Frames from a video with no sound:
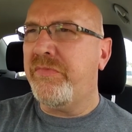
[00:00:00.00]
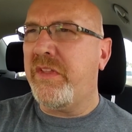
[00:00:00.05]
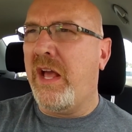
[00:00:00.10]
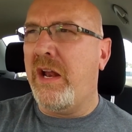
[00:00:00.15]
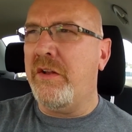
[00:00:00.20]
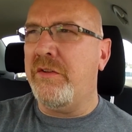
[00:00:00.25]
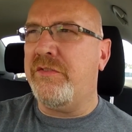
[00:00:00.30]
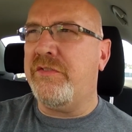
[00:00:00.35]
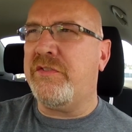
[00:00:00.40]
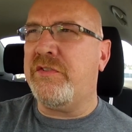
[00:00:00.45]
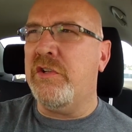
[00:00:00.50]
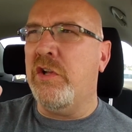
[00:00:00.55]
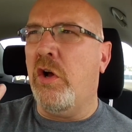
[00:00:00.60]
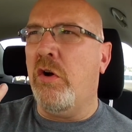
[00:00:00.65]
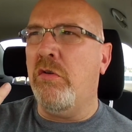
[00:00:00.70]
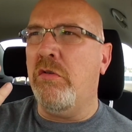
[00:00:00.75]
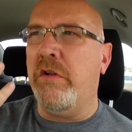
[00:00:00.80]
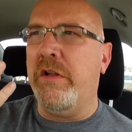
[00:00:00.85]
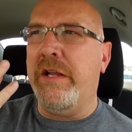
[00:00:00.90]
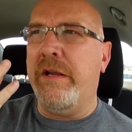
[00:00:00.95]
And it's
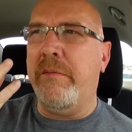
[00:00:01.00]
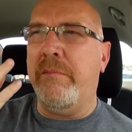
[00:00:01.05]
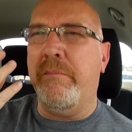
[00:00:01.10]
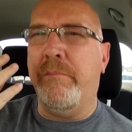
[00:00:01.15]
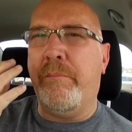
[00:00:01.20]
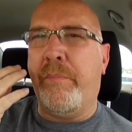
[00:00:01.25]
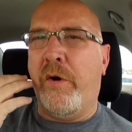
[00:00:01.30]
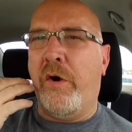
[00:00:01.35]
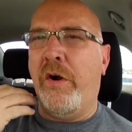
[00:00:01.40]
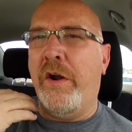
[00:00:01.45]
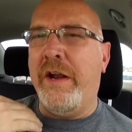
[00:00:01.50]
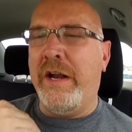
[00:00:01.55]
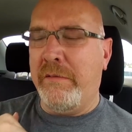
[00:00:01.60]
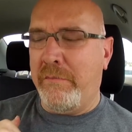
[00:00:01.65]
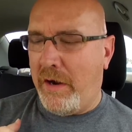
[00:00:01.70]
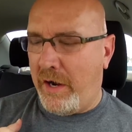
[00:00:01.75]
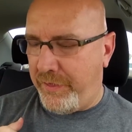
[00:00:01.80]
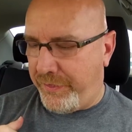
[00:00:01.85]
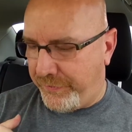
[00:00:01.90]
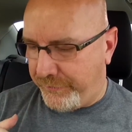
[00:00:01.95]
slowly burning
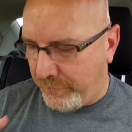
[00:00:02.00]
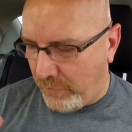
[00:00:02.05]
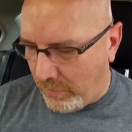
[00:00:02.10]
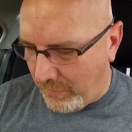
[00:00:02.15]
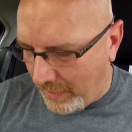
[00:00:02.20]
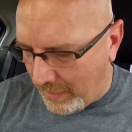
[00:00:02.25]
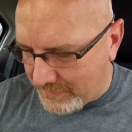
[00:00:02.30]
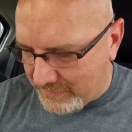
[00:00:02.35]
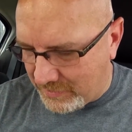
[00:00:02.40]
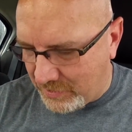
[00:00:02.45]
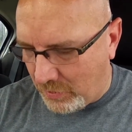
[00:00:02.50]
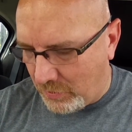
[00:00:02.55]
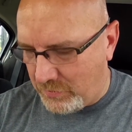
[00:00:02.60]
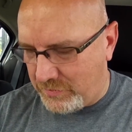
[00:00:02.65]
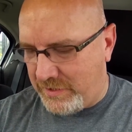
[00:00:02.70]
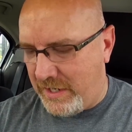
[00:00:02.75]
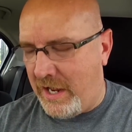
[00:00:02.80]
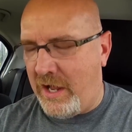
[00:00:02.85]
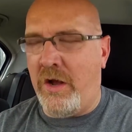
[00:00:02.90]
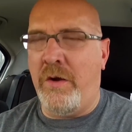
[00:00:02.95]
my throat as it
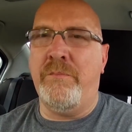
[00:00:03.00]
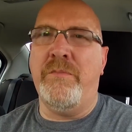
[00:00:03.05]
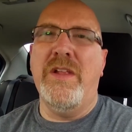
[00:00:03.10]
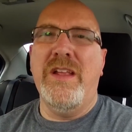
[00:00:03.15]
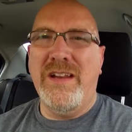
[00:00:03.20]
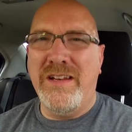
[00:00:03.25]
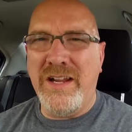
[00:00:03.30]
goes down.